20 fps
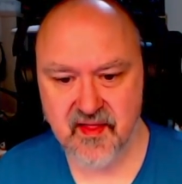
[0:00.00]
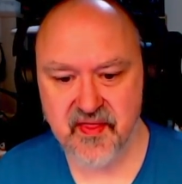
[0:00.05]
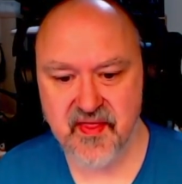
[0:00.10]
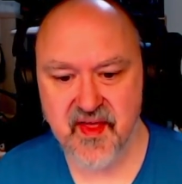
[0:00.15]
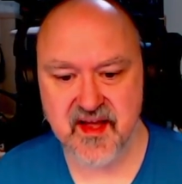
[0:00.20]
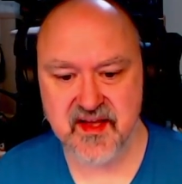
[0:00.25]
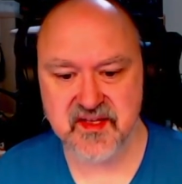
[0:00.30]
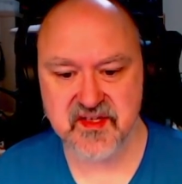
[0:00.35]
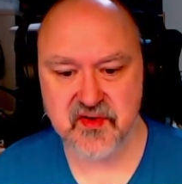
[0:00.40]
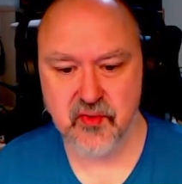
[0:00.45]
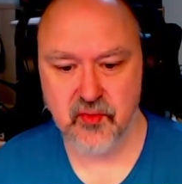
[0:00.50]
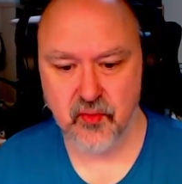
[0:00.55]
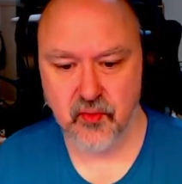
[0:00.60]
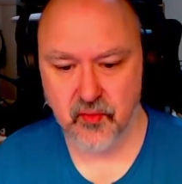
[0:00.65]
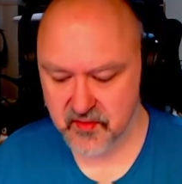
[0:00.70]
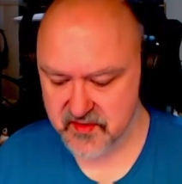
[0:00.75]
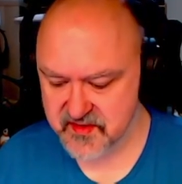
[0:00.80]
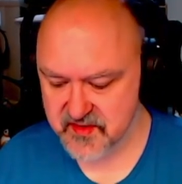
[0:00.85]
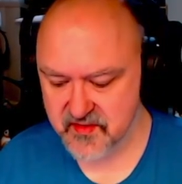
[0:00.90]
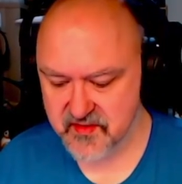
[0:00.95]
That's
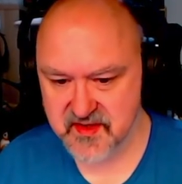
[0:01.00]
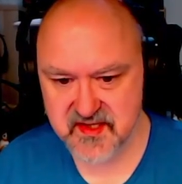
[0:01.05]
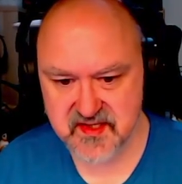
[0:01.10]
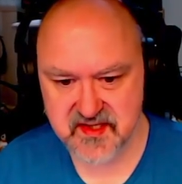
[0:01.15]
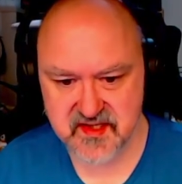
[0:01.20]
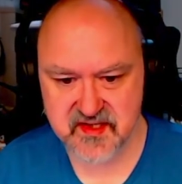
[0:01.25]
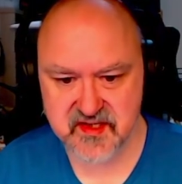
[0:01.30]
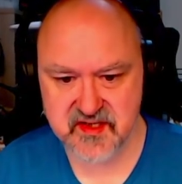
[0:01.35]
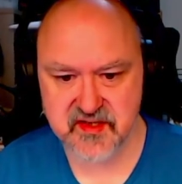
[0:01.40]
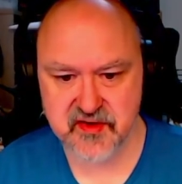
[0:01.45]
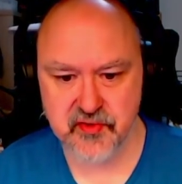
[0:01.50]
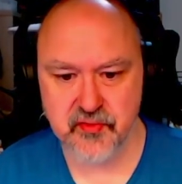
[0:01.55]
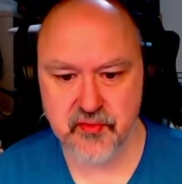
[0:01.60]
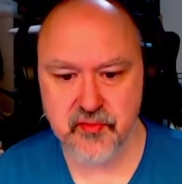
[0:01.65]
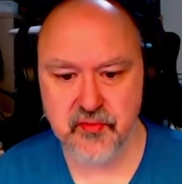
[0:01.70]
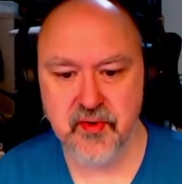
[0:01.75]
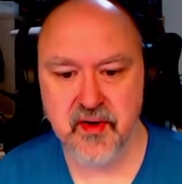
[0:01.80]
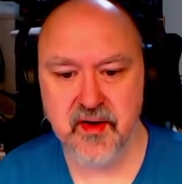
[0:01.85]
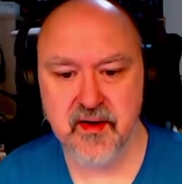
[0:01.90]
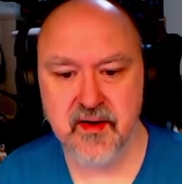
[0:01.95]
cool. So this is
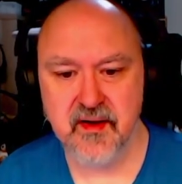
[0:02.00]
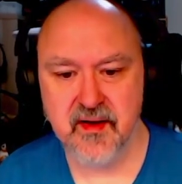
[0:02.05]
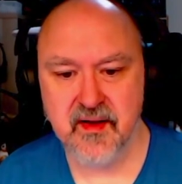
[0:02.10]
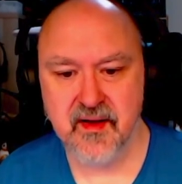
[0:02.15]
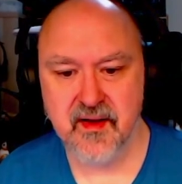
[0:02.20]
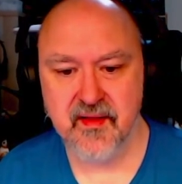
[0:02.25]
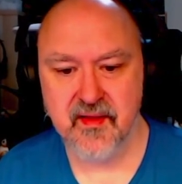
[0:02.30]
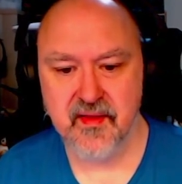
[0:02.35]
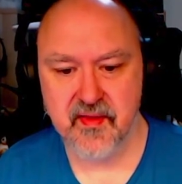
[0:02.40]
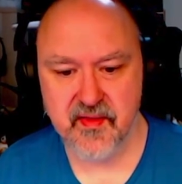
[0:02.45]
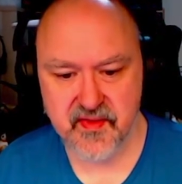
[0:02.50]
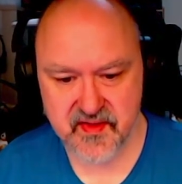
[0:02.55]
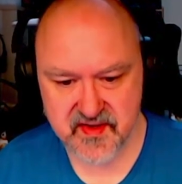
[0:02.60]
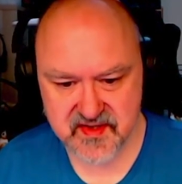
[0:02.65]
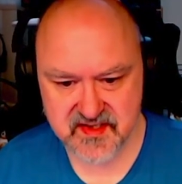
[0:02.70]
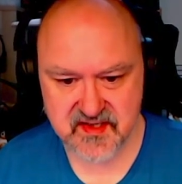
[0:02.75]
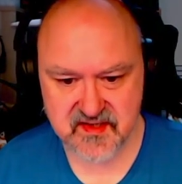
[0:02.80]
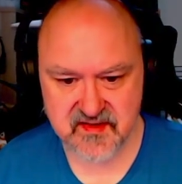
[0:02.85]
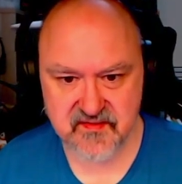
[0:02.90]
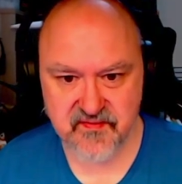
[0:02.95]
2.
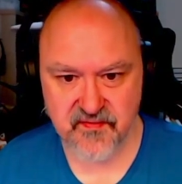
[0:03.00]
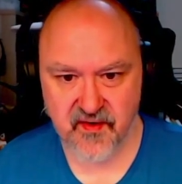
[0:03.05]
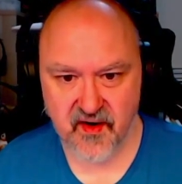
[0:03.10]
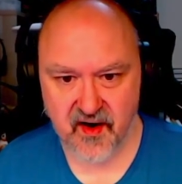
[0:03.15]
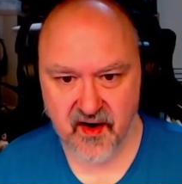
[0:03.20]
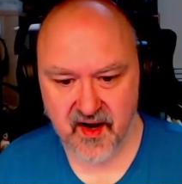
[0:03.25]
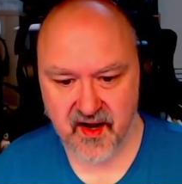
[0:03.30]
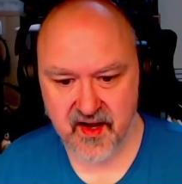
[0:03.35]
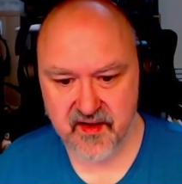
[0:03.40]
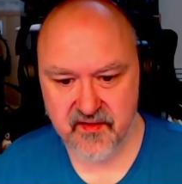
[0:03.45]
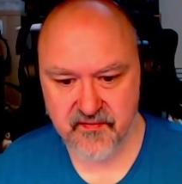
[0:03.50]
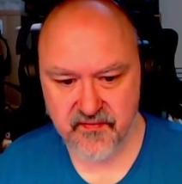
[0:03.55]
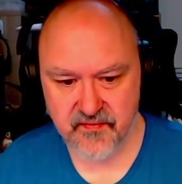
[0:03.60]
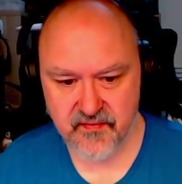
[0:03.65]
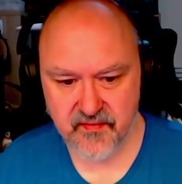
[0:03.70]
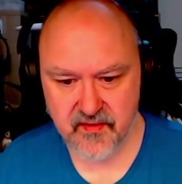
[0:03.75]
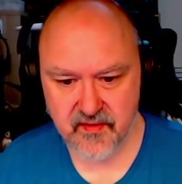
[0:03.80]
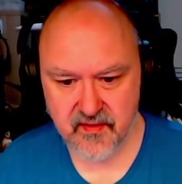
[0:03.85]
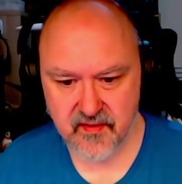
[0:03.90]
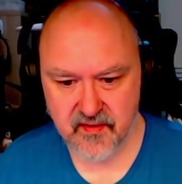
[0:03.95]
This is
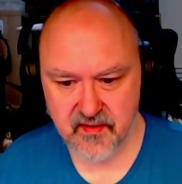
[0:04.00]
5.